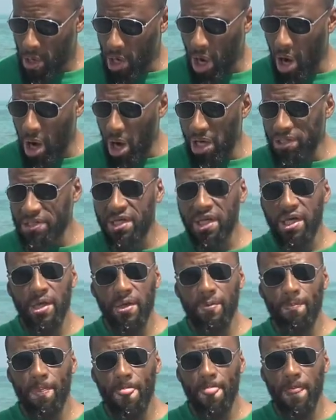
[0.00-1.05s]

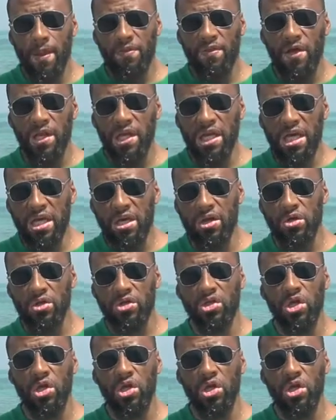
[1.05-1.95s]
causing the leaders